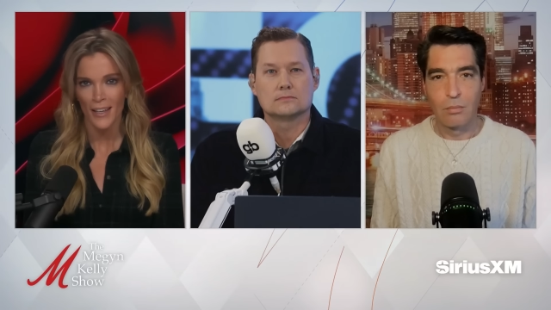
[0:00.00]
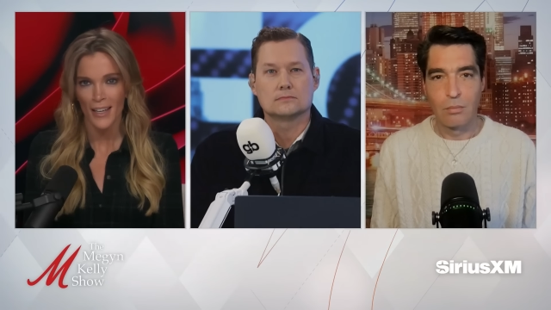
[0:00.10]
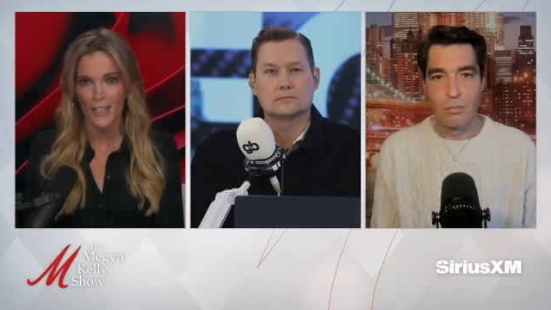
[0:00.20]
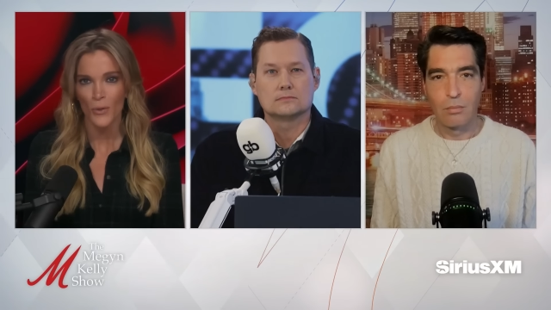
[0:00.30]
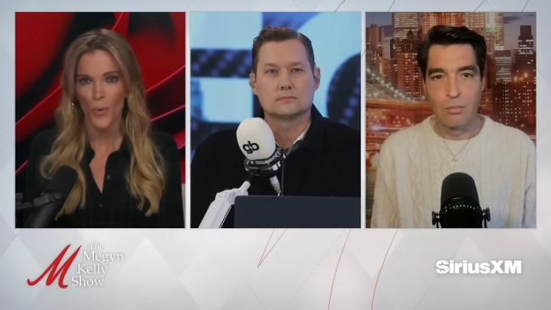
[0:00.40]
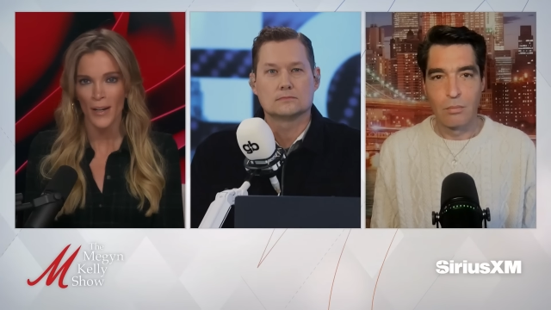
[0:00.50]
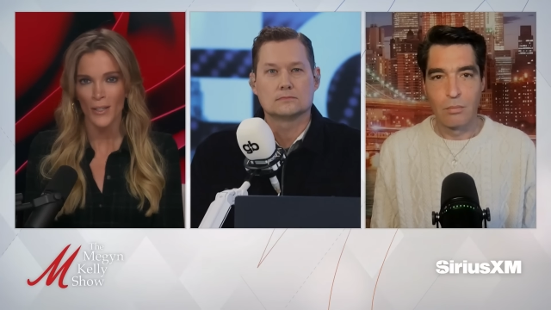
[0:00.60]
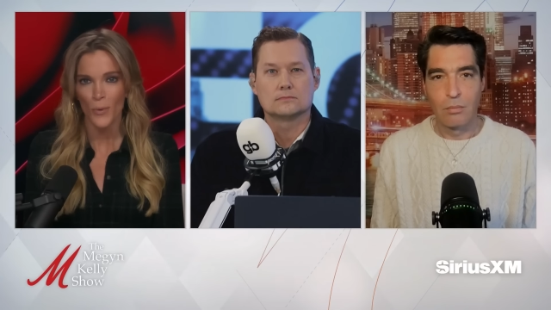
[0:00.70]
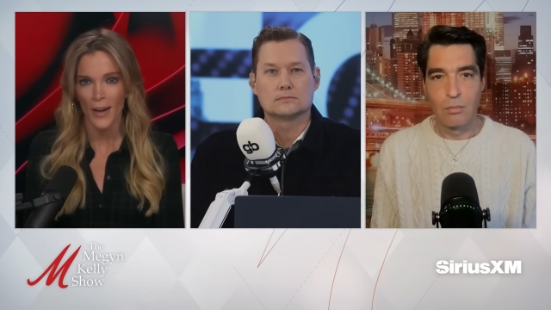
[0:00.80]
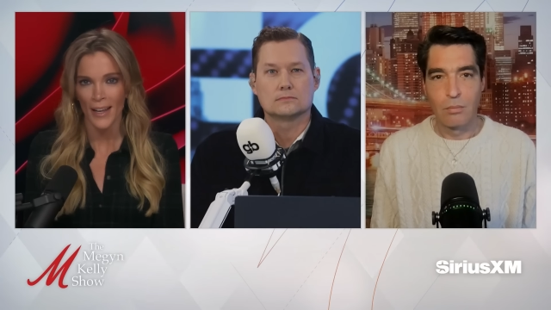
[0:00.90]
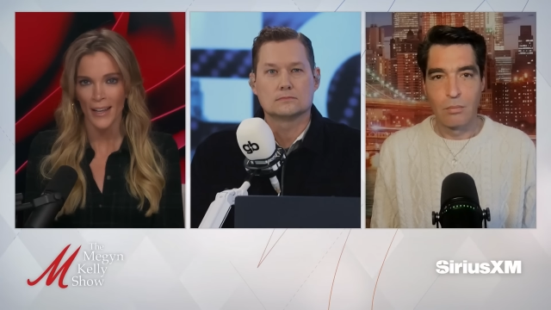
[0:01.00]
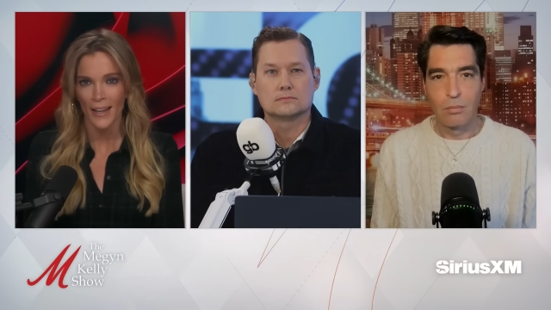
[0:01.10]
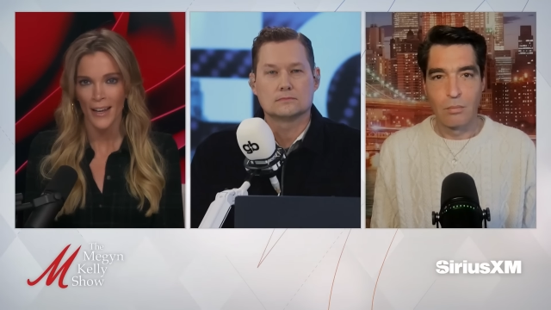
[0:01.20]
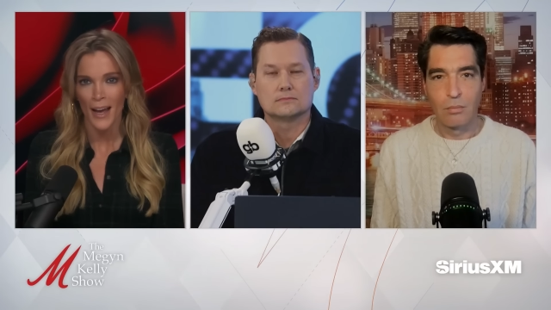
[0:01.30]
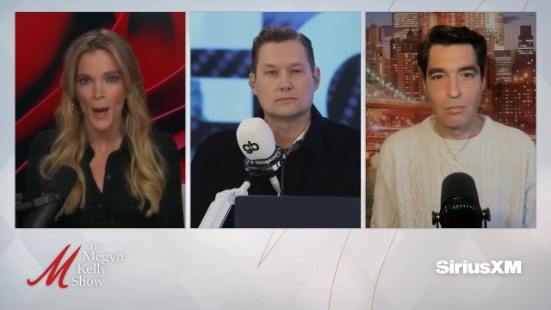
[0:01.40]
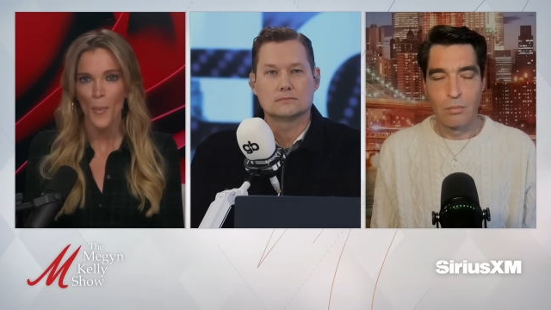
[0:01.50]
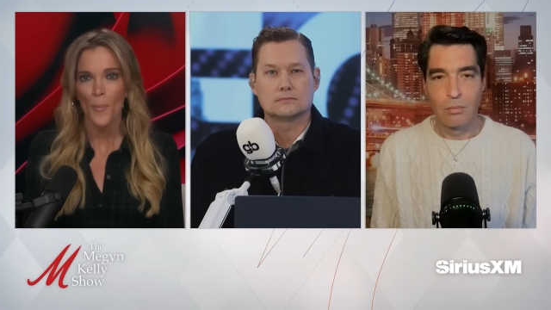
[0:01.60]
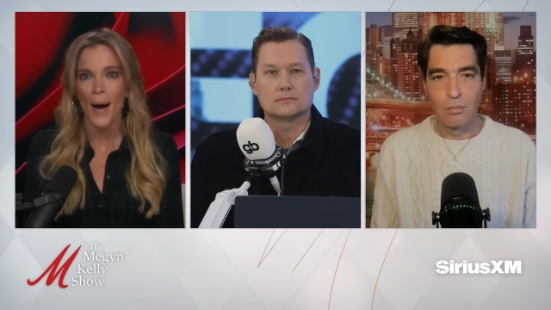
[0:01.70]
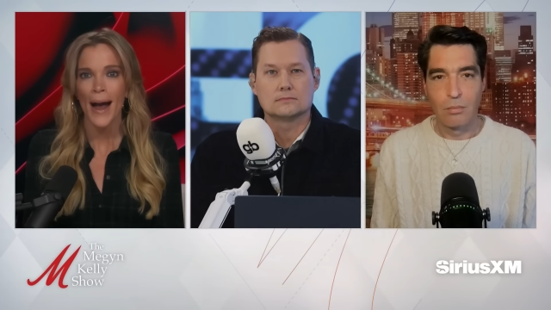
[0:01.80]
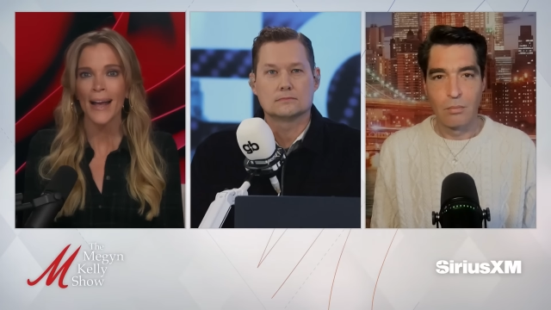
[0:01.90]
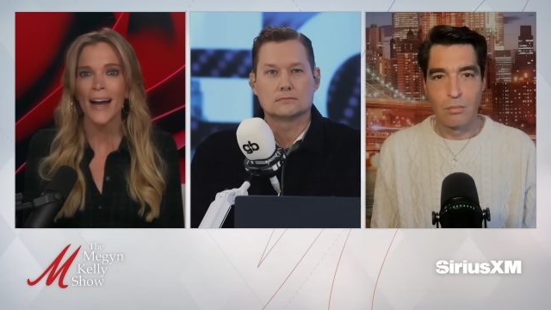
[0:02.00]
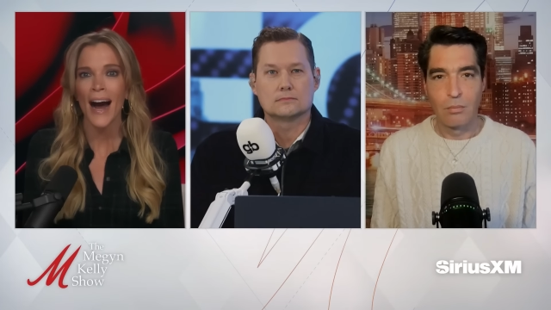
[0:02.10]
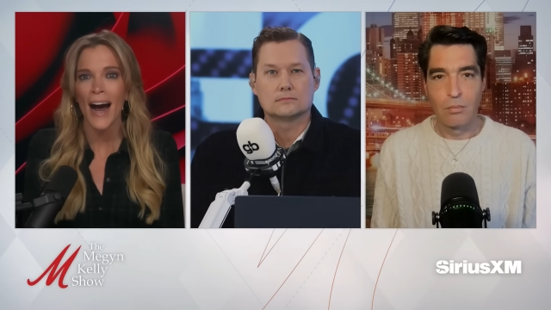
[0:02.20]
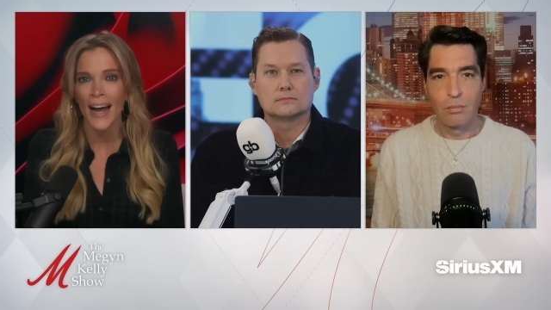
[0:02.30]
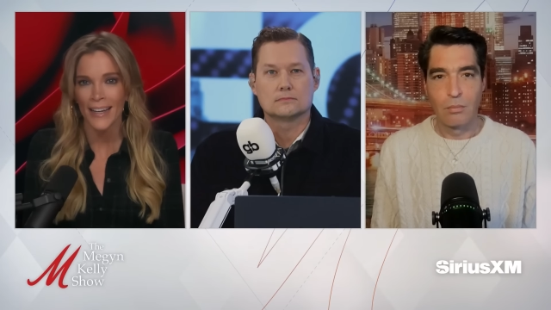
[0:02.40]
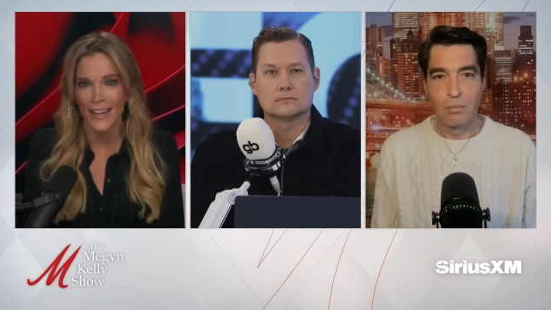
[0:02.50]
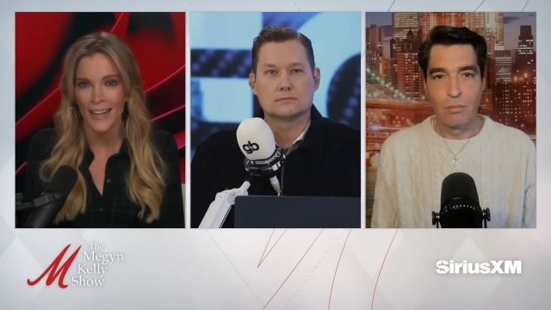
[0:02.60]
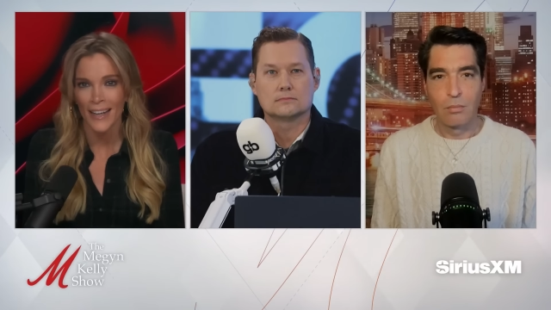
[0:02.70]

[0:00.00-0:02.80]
Speaker 1: in 2020. My God,